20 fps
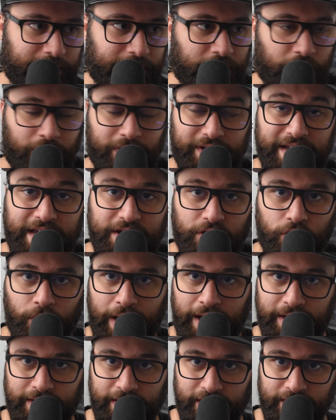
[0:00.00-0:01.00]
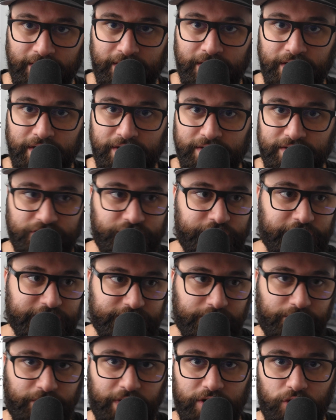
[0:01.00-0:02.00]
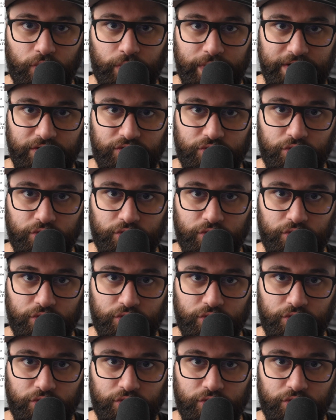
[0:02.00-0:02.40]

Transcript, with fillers: you know a NATO ally to justify going